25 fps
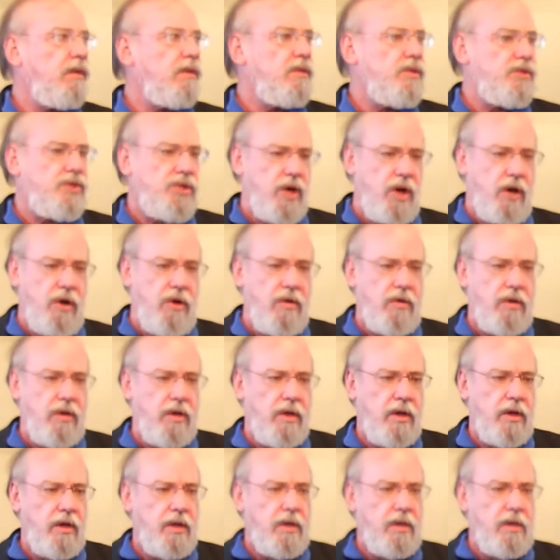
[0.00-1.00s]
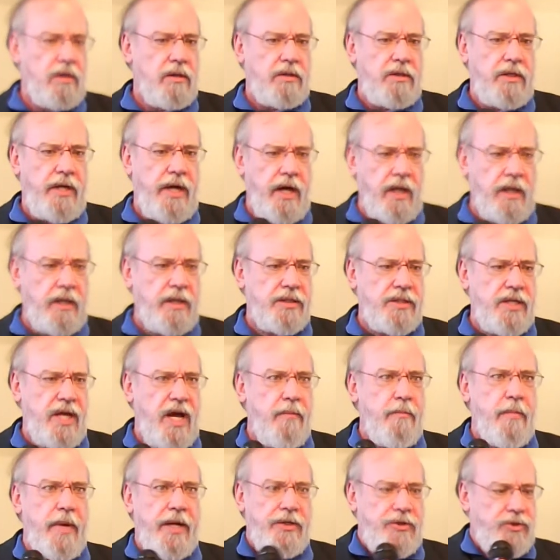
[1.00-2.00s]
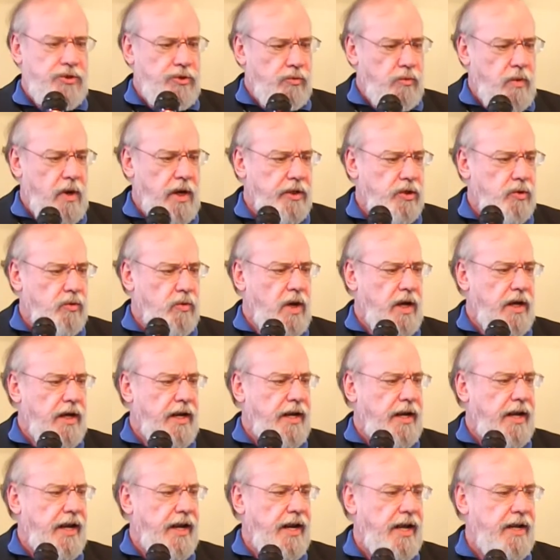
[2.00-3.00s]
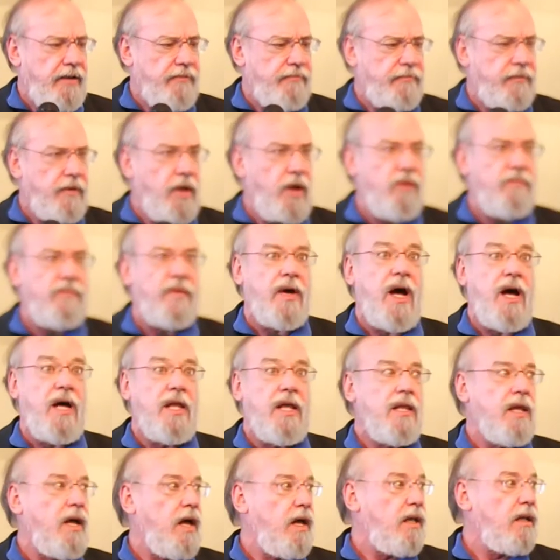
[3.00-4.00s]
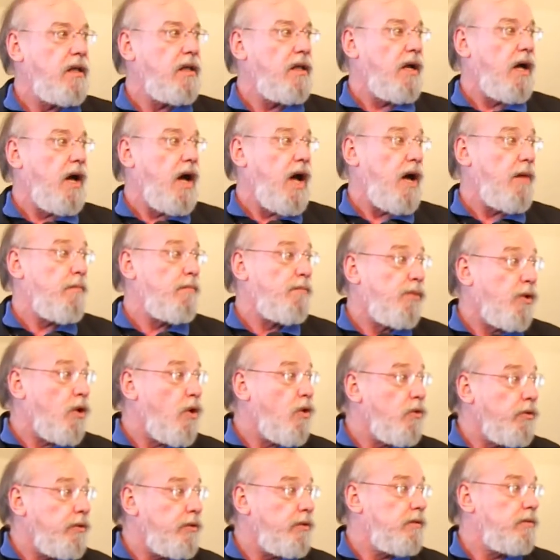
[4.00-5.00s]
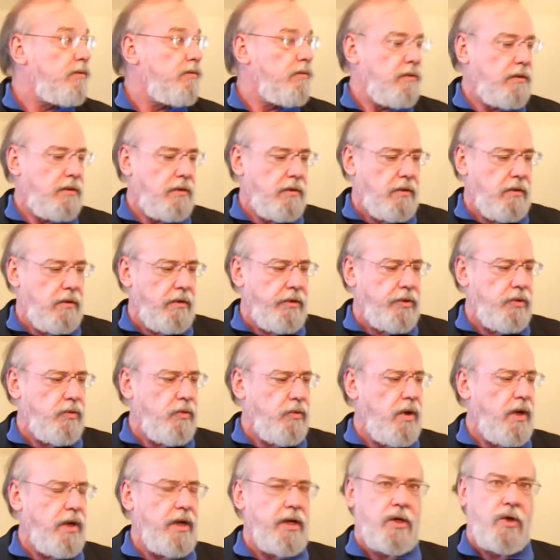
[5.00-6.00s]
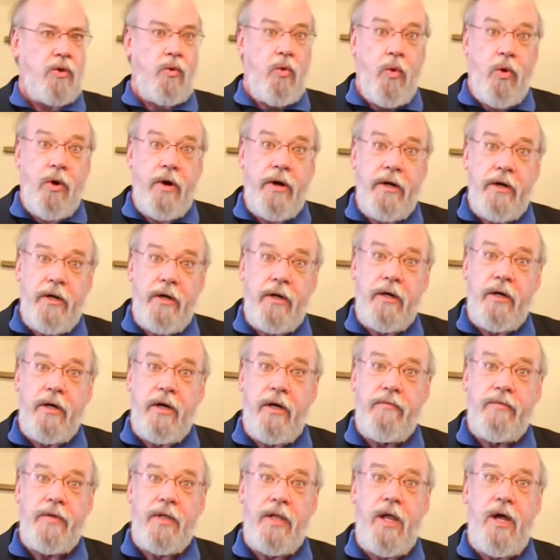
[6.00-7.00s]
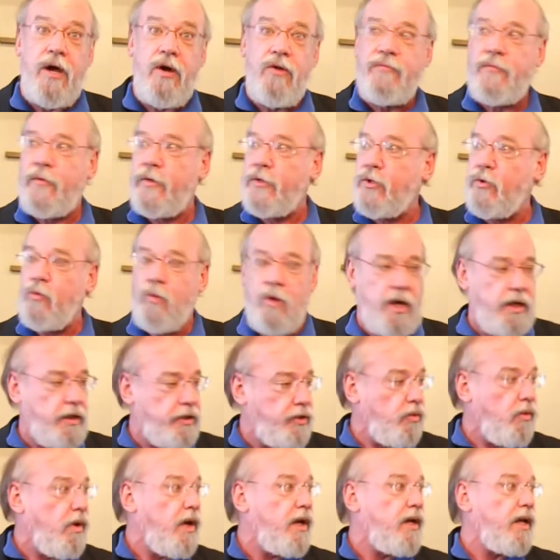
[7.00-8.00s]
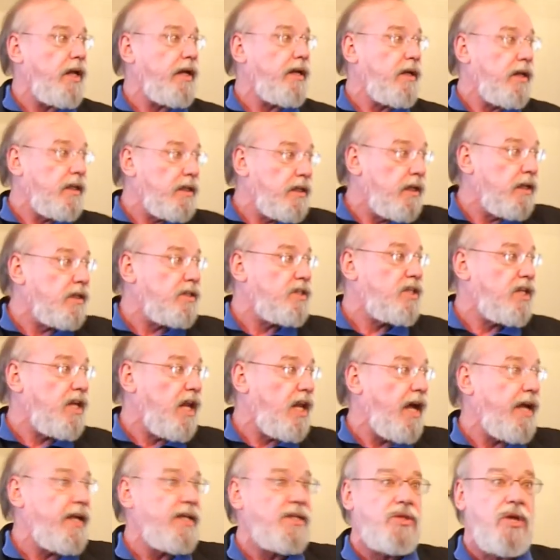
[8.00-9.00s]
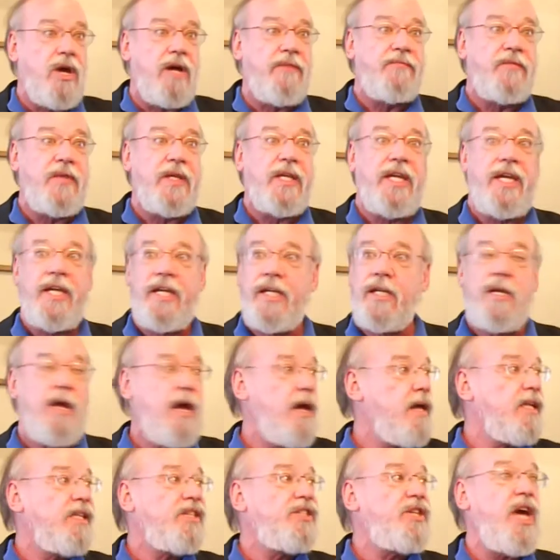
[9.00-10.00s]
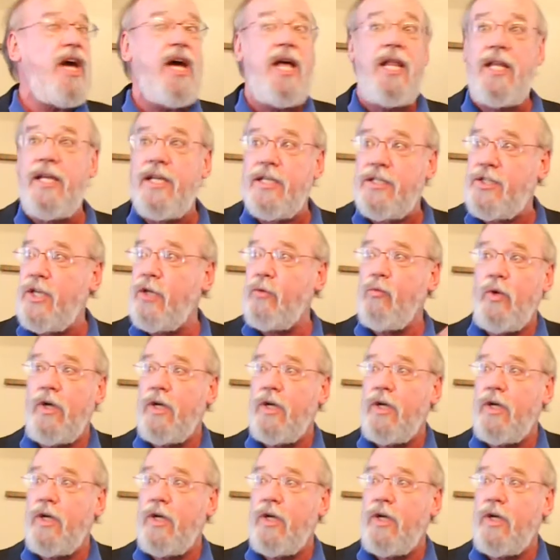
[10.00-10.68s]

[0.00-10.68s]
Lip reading: So tell us how much you want. You want a half loaf of halbbrot? Or you want a quarter of a loaf? Or do you want like a little slice off the end? Tell us and